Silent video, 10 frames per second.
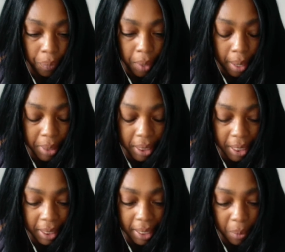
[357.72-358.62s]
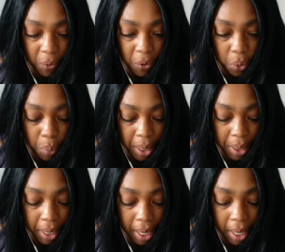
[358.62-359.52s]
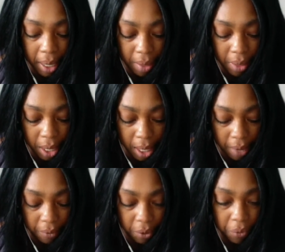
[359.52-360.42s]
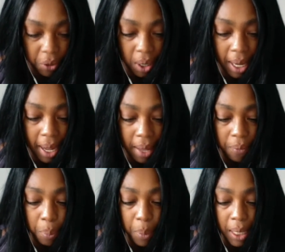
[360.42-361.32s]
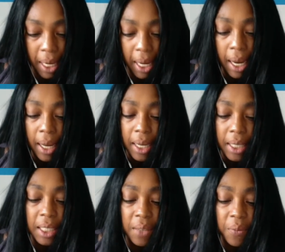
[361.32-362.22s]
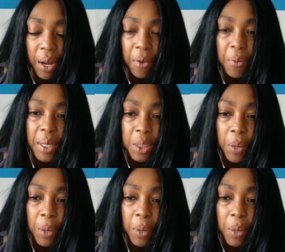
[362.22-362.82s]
I'm seeing some of you meeting the love of your life, money. This is a very rich